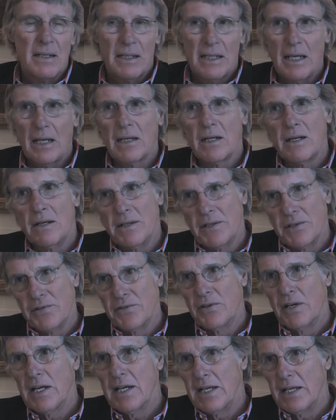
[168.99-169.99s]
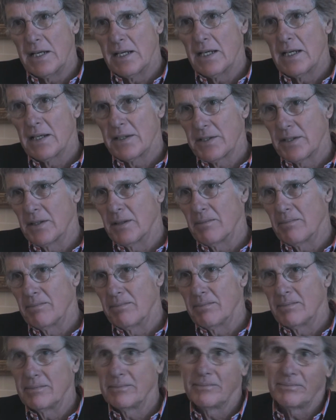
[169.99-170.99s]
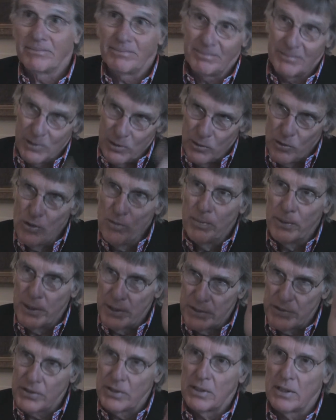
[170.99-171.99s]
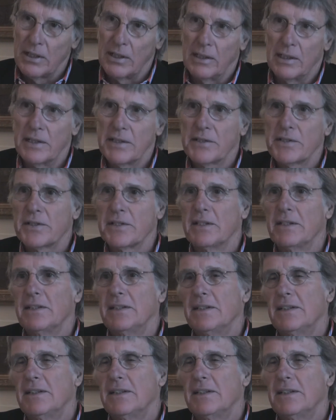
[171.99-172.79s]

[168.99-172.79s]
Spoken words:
Keller is right as a uber journalist